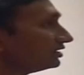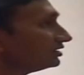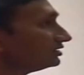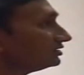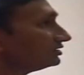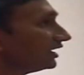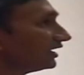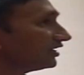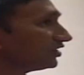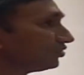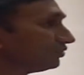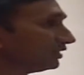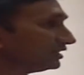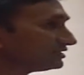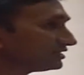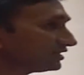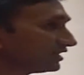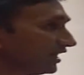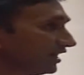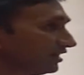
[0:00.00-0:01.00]
Thank you once
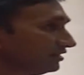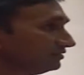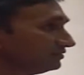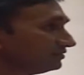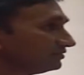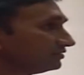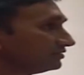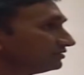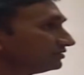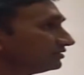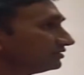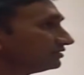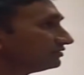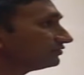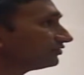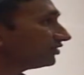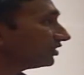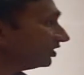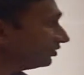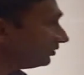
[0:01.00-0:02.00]
again
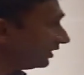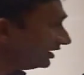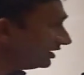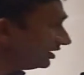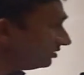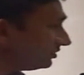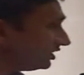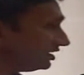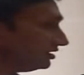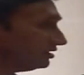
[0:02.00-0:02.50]
for inviting me.